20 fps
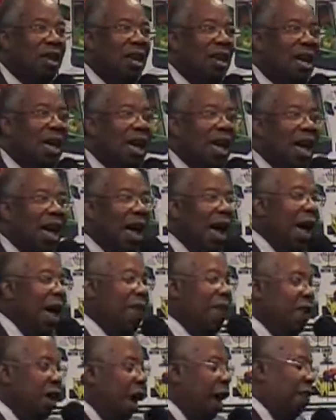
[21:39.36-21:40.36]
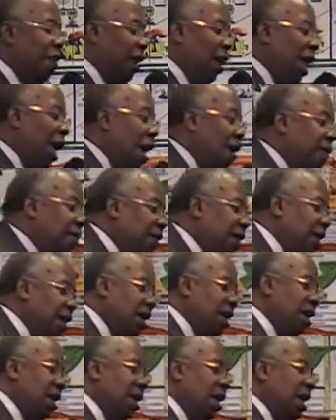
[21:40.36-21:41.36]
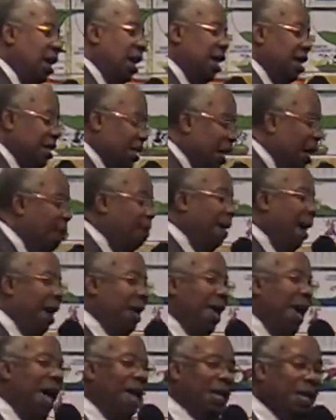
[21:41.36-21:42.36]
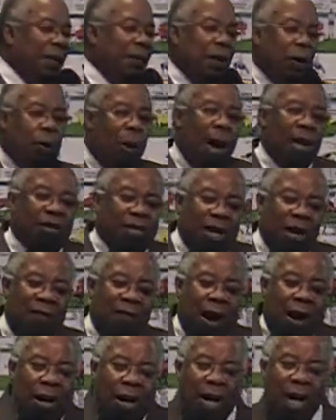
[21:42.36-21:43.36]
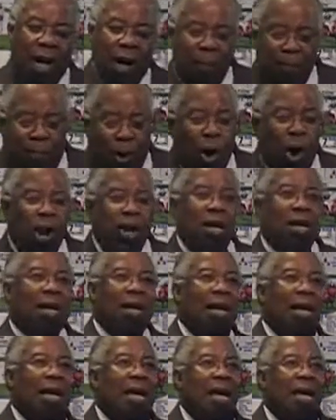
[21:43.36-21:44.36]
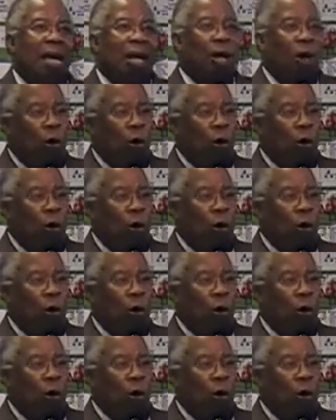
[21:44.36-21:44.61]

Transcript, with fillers: the other left. And the other left. Yes. Somebody asked the question very poignantly,